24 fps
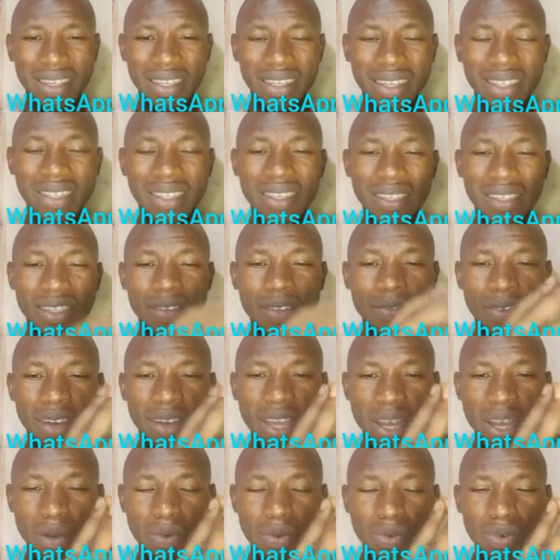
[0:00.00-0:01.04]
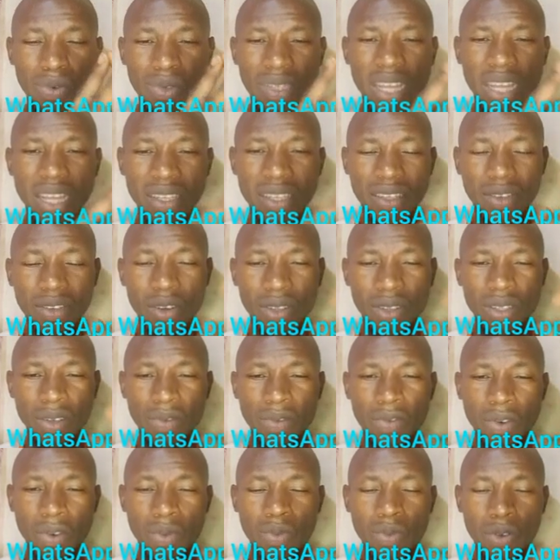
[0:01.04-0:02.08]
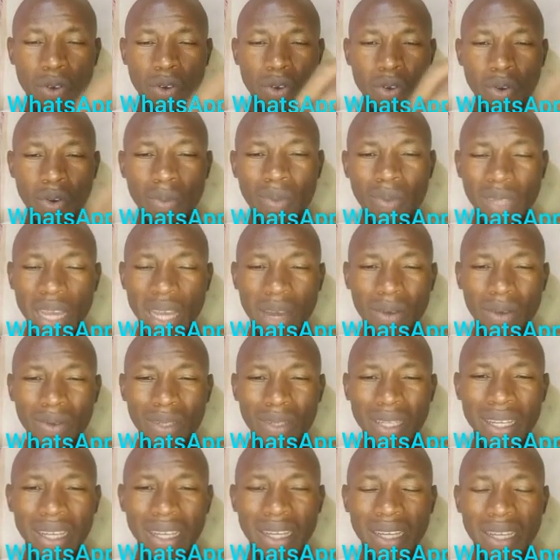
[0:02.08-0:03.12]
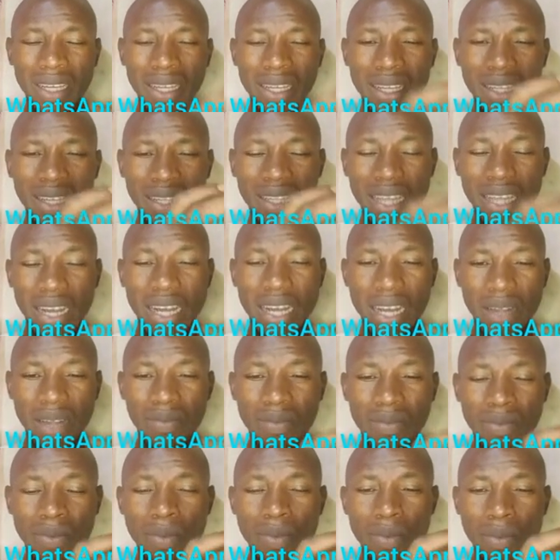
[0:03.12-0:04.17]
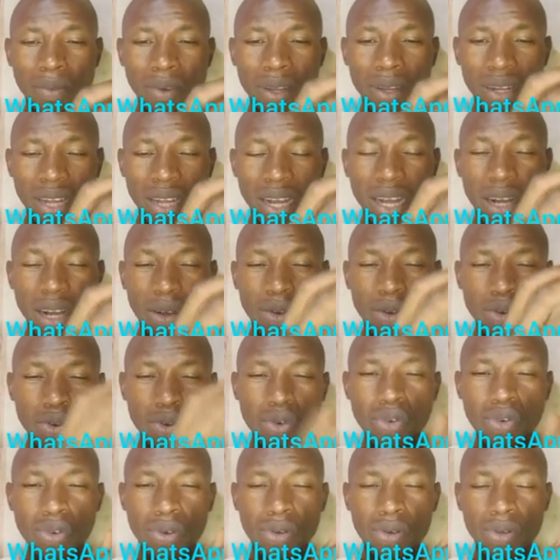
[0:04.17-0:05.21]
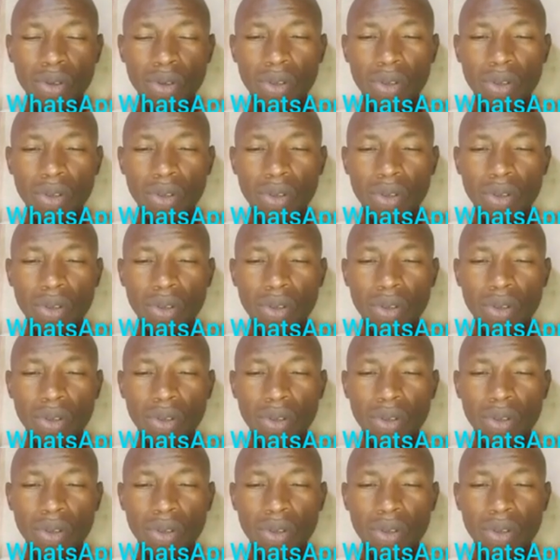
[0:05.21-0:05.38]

it is the firewood that is gotten from your hometown that can cook